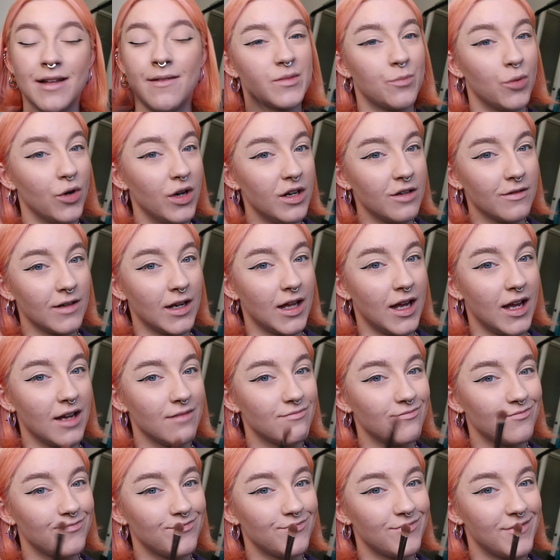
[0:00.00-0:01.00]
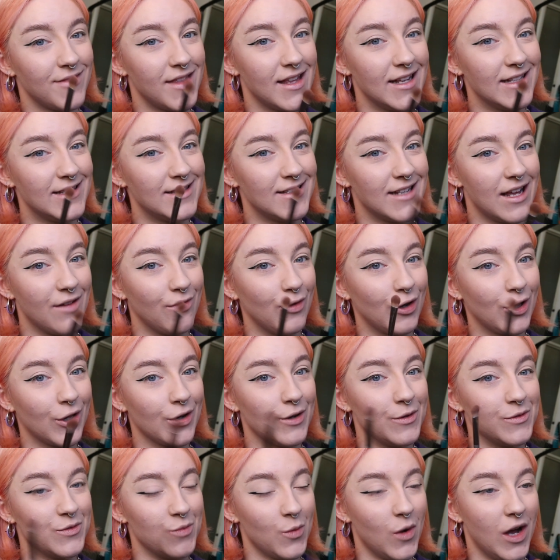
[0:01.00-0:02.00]
Spoiler alert, this never
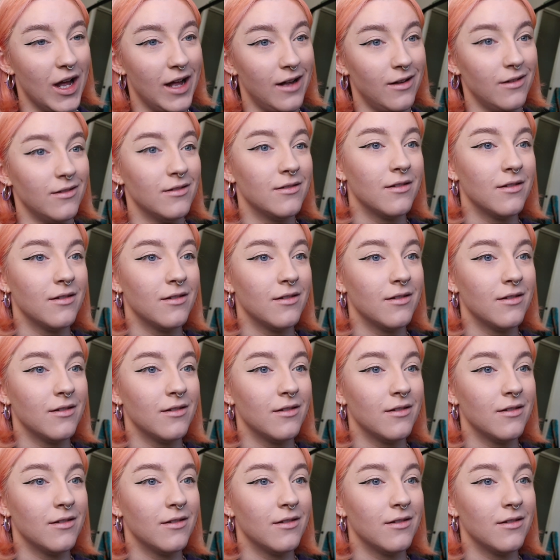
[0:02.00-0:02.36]
goes well.